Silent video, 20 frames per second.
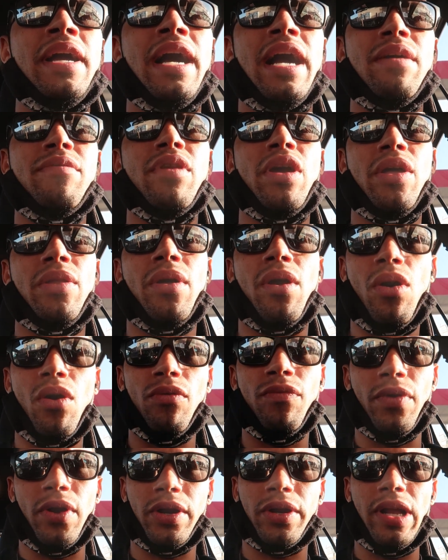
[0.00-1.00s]
I've done the
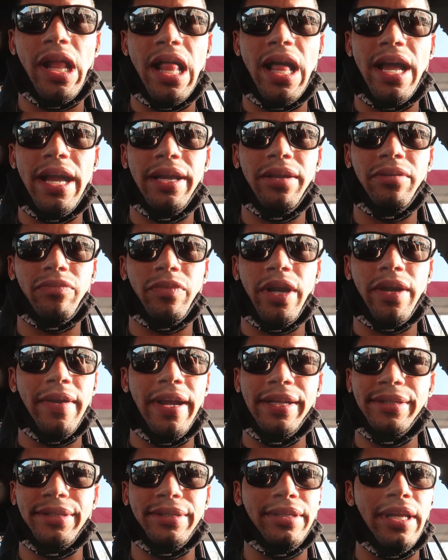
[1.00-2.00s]
whole vert line, rear end